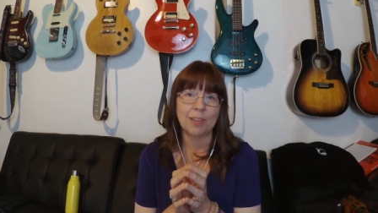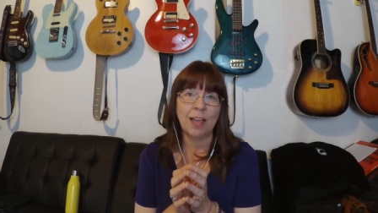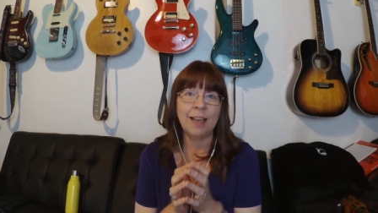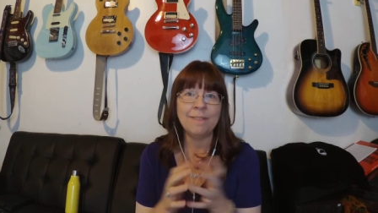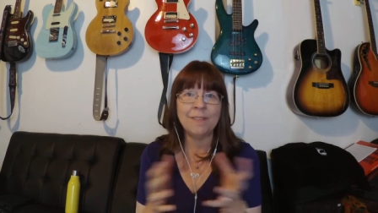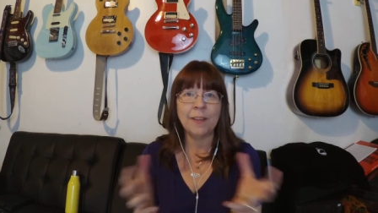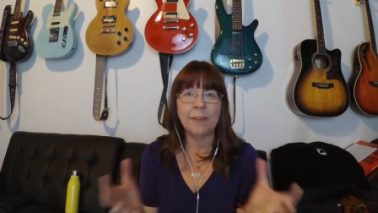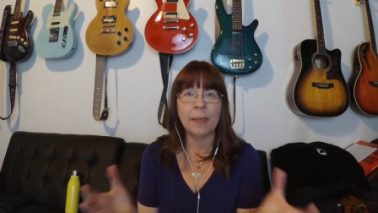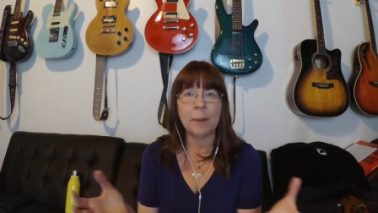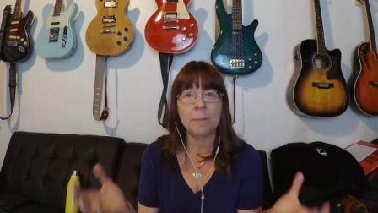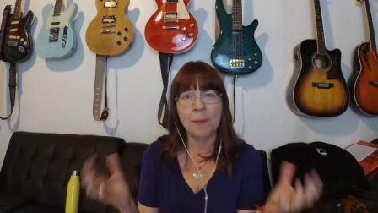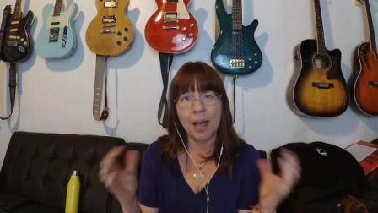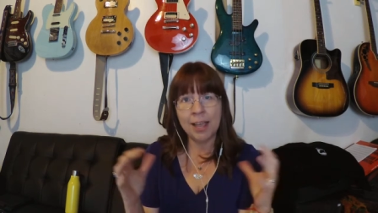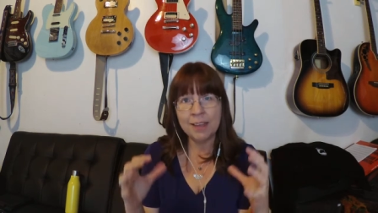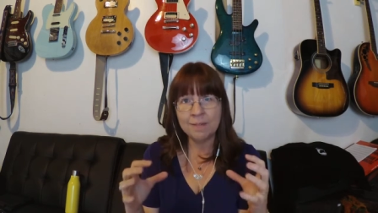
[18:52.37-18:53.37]
I felt like
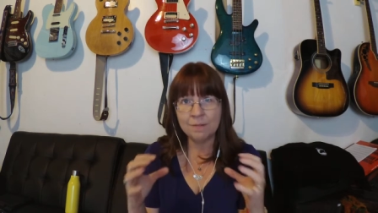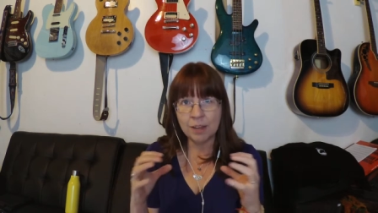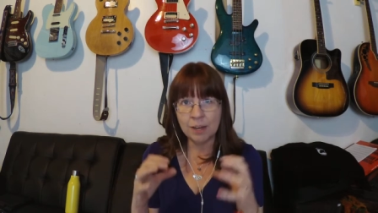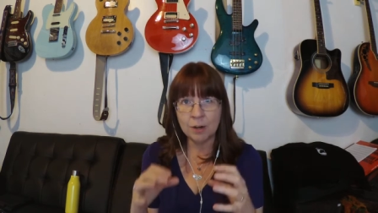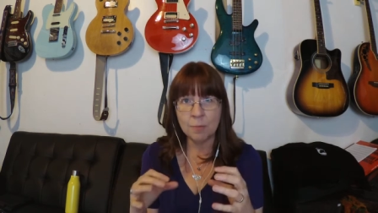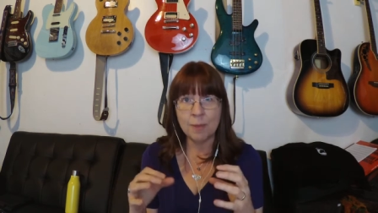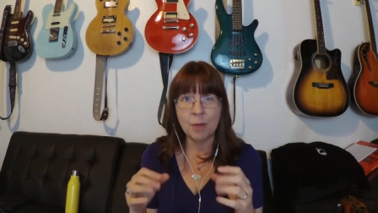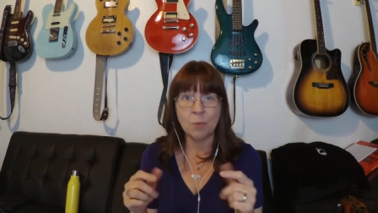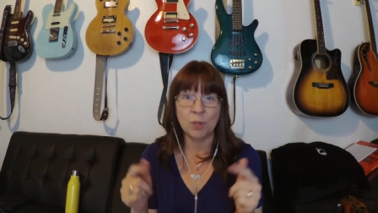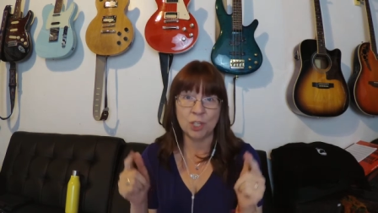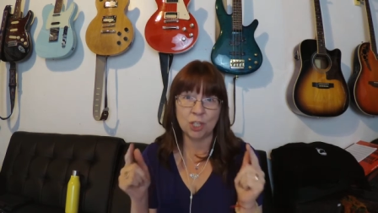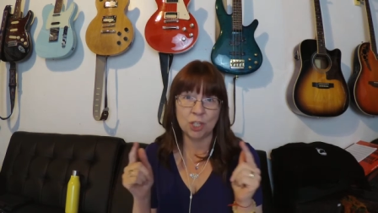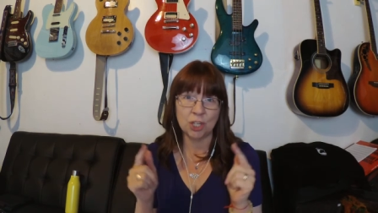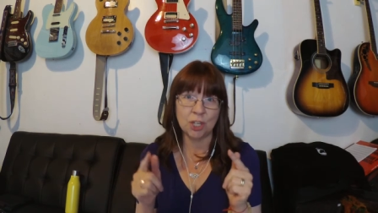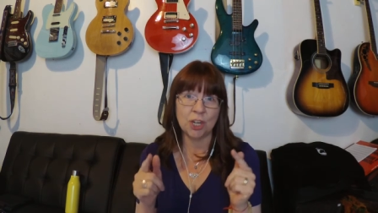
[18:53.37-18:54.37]
my environment
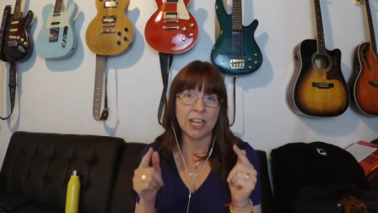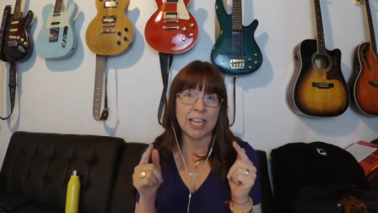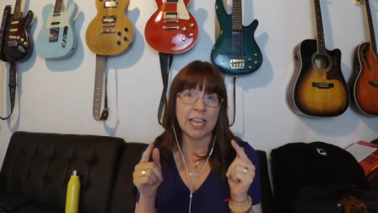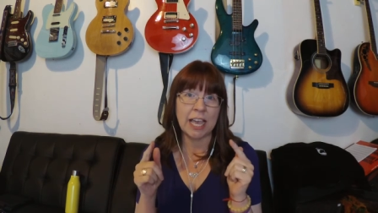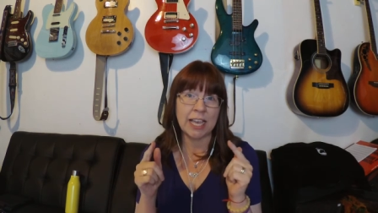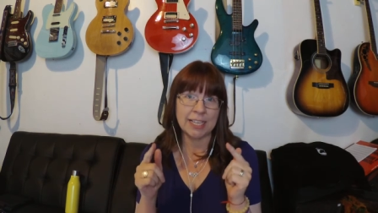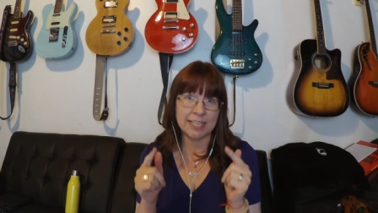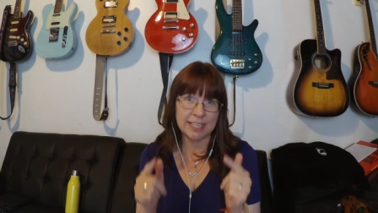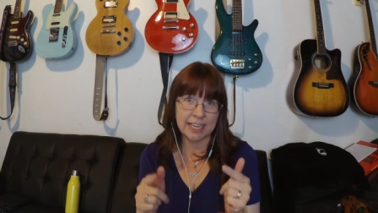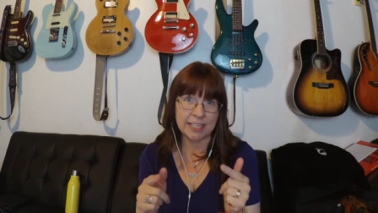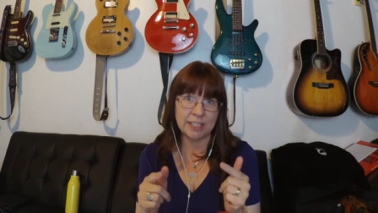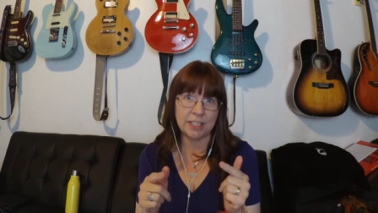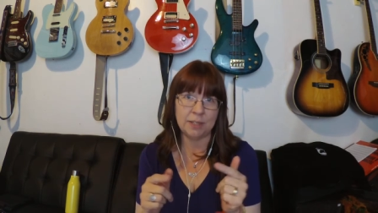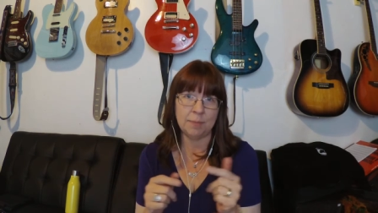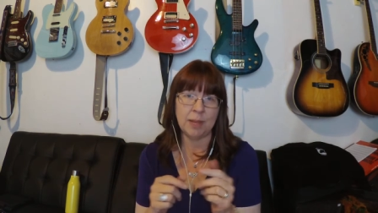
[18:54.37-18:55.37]
was turning
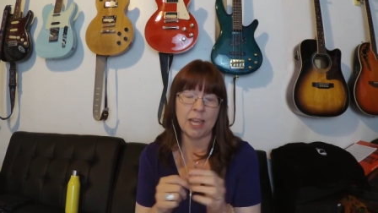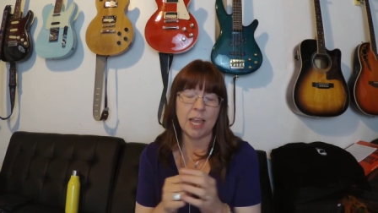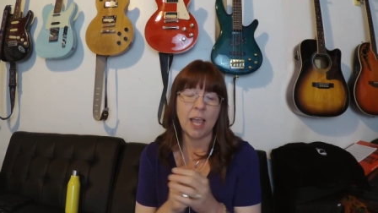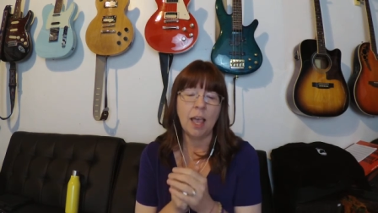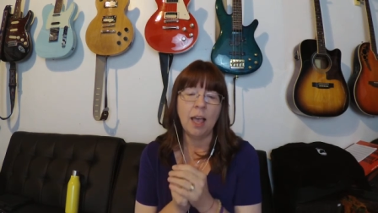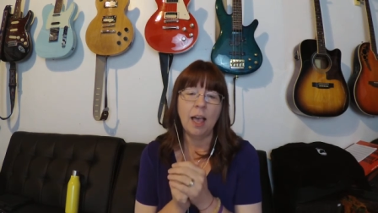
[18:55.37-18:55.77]
against me.